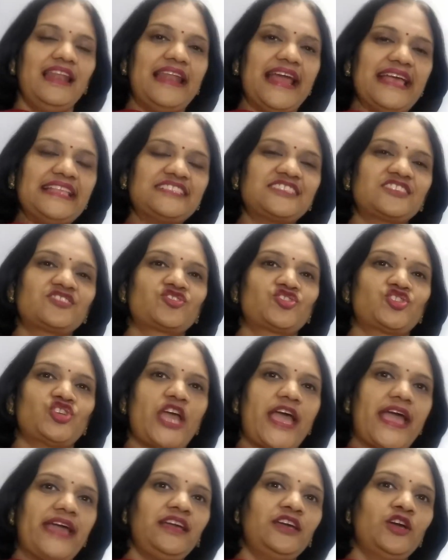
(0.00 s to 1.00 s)
Let's
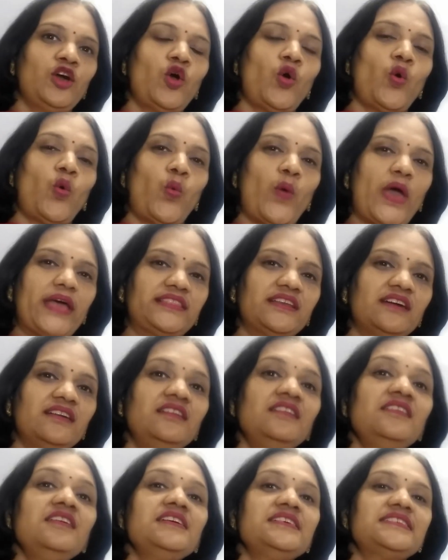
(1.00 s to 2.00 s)
check
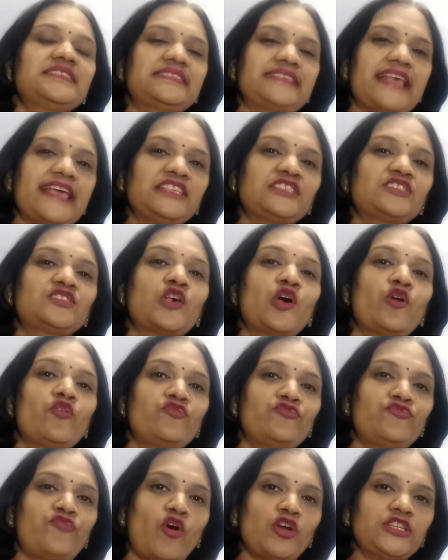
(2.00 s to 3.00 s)
whether
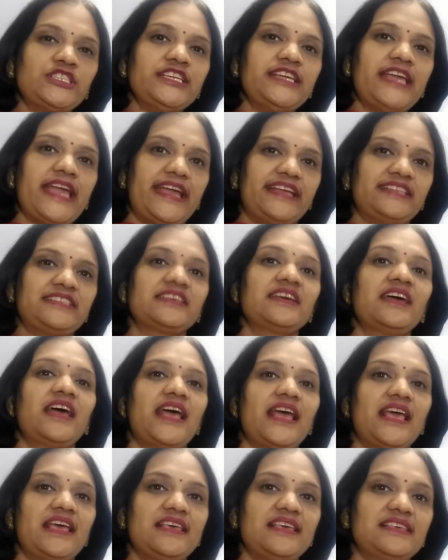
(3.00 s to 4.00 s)
648
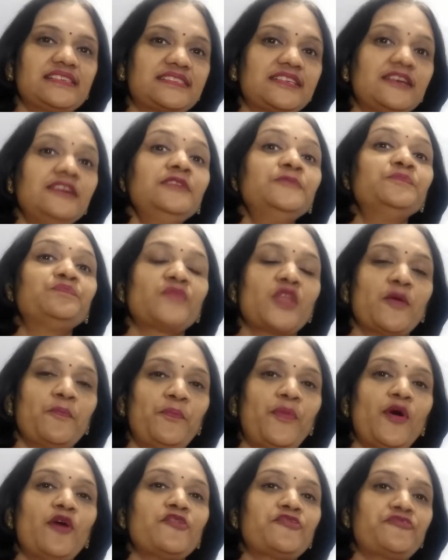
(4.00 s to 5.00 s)
is a
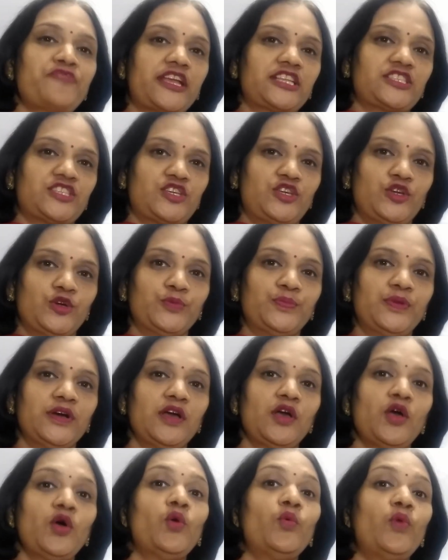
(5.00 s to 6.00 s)
perfect cube,
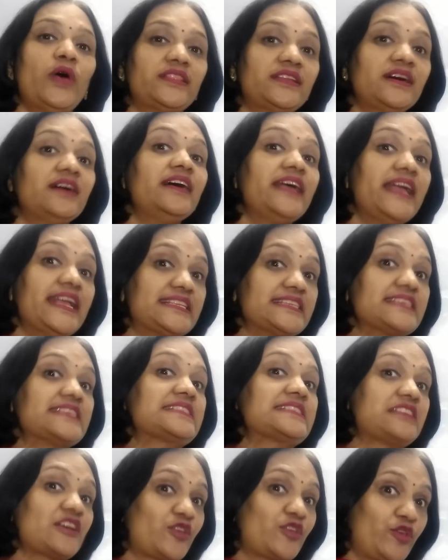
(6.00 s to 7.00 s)
whether it
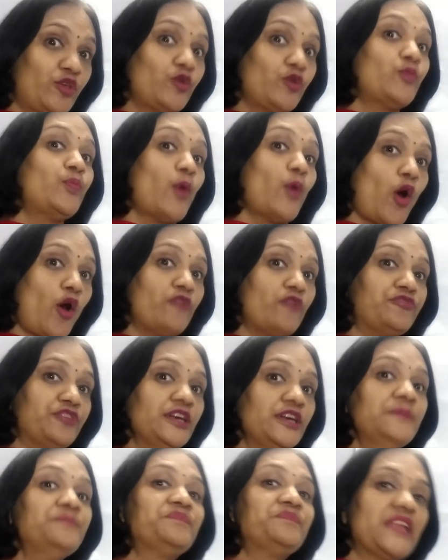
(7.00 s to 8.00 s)
is the cube of
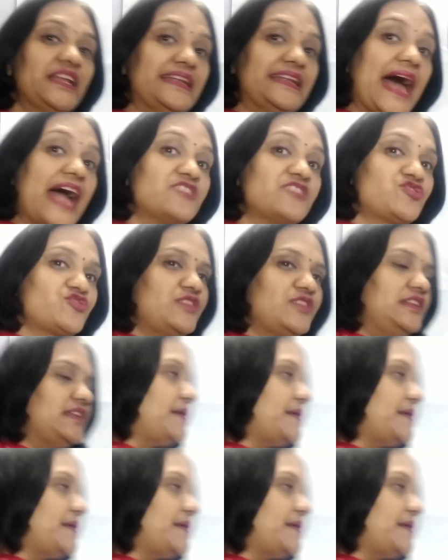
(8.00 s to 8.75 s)
a natural